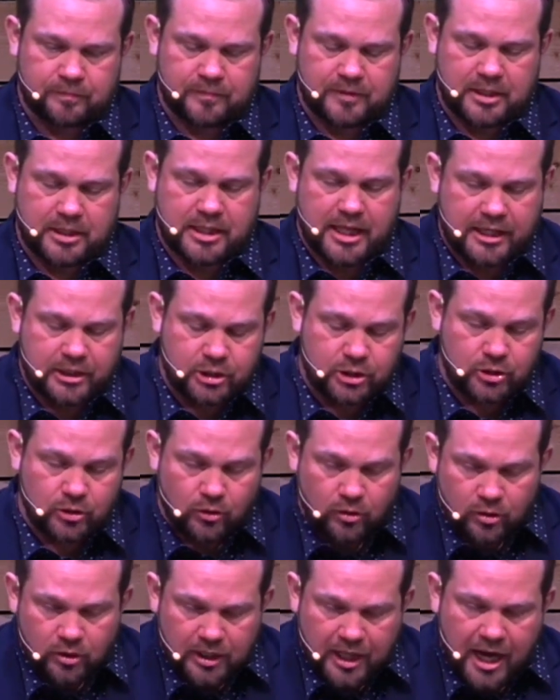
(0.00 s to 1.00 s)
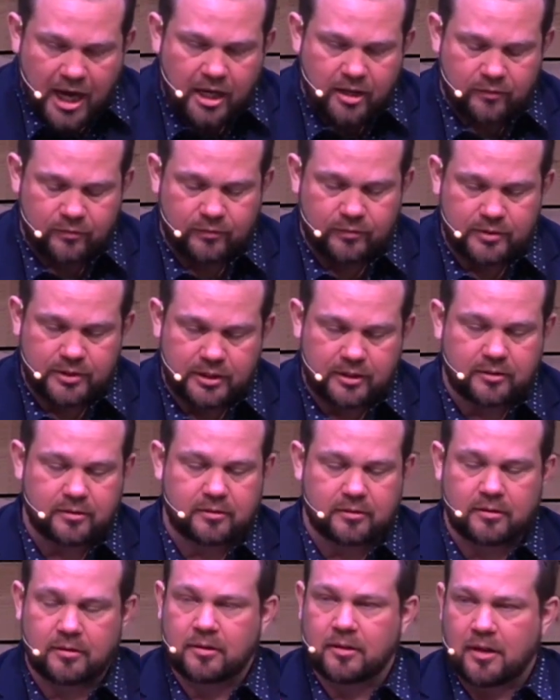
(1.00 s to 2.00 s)
And that's your life,
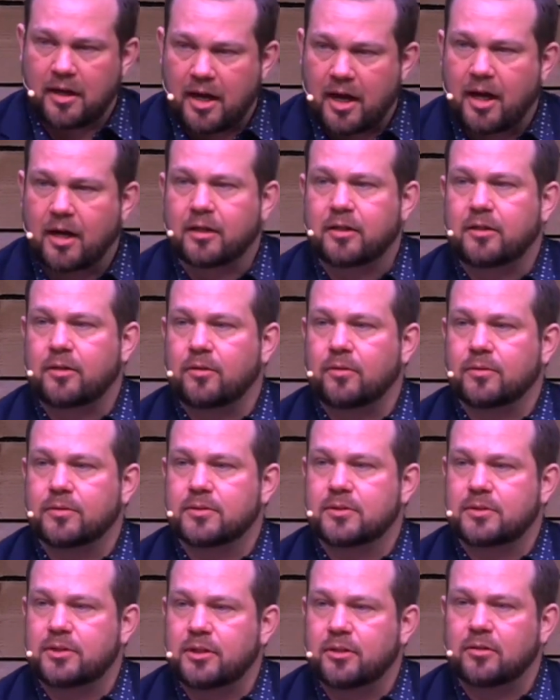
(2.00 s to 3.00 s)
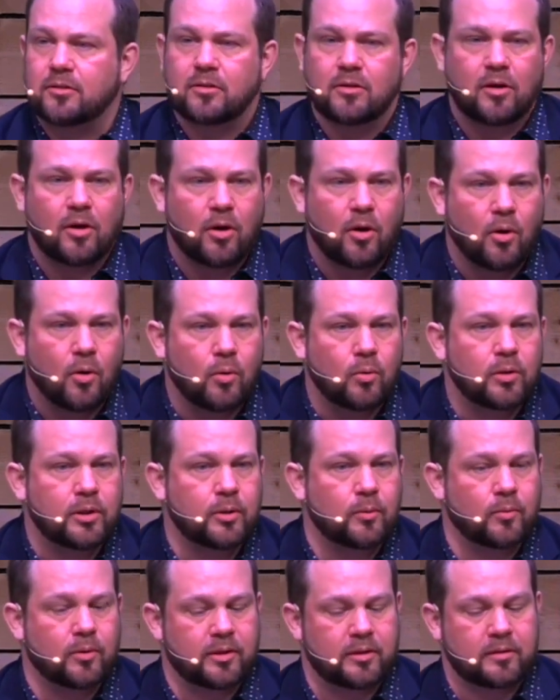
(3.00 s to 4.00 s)
dear hagios, dear Holy
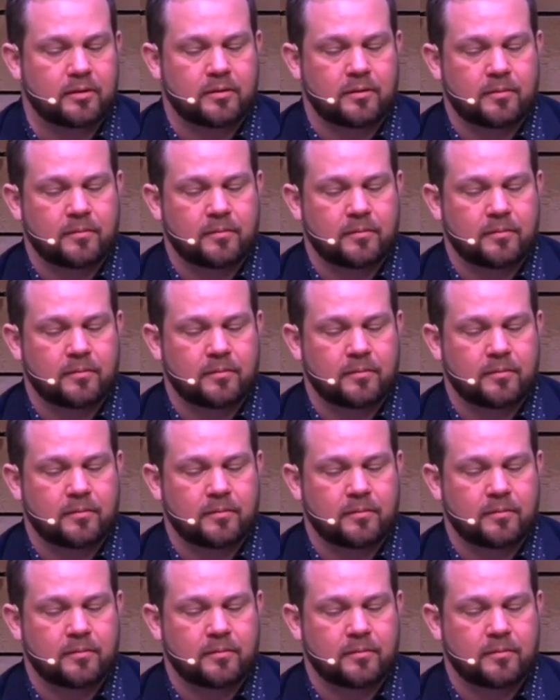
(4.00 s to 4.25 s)
One.